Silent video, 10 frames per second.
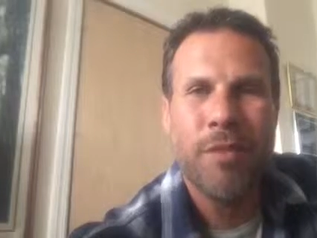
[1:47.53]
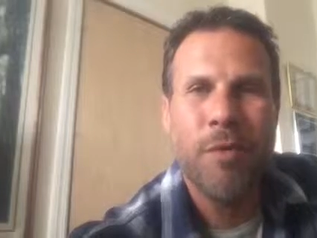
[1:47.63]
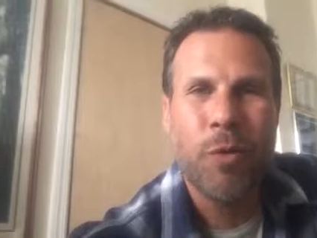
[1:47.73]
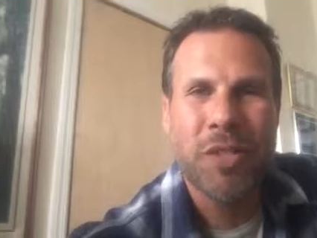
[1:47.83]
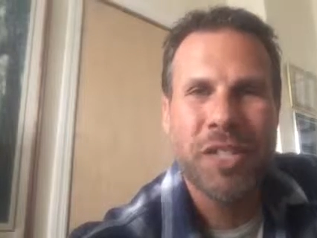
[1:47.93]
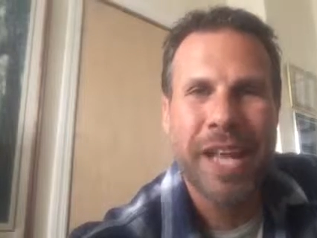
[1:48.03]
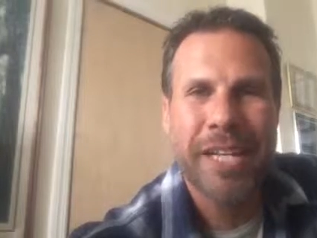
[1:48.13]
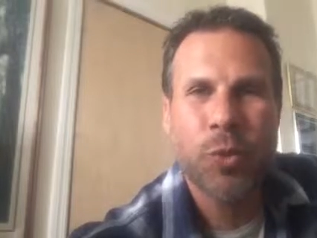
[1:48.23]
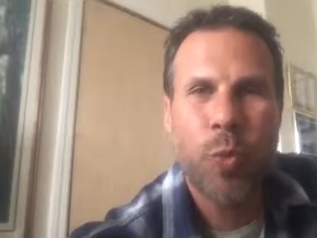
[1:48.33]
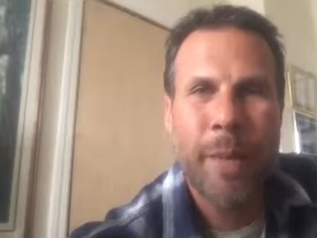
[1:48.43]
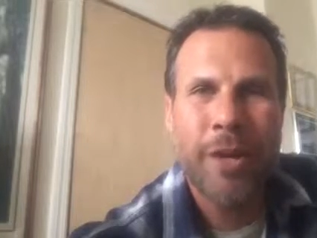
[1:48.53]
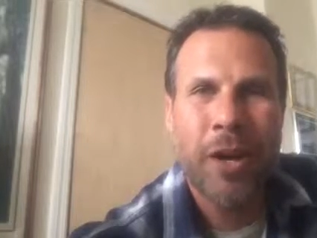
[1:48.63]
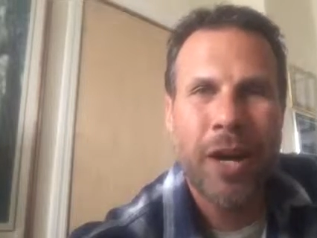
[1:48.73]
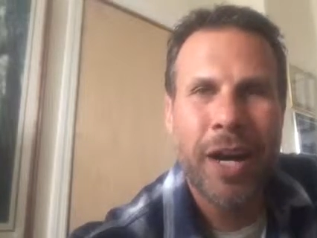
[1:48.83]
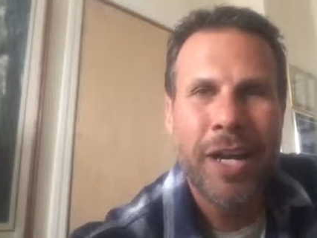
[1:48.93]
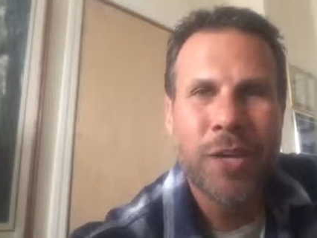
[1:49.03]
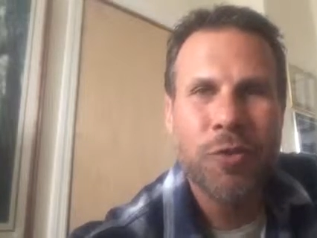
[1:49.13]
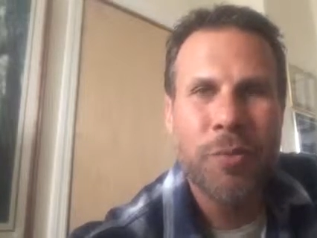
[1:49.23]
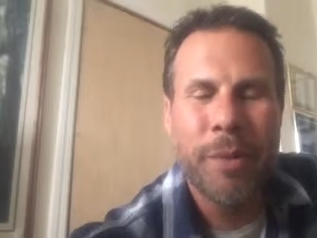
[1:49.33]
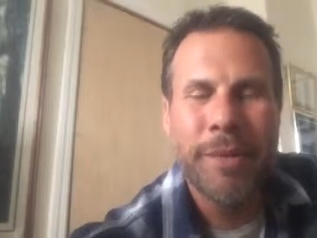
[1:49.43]
forward slash webinar,
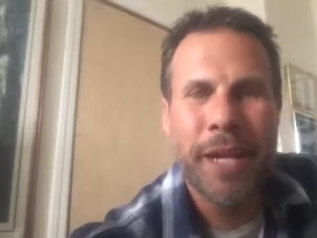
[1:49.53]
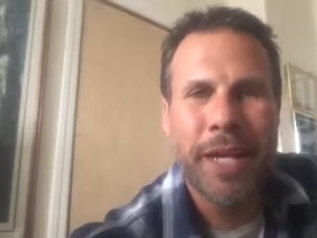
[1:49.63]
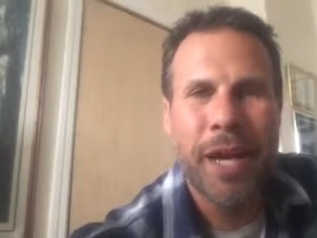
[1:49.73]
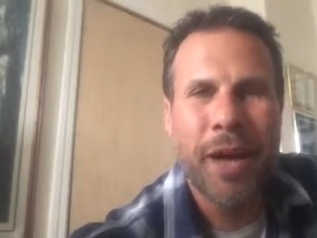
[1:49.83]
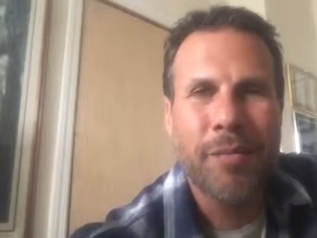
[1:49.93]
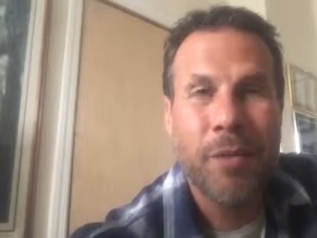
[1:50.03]
drewberman.com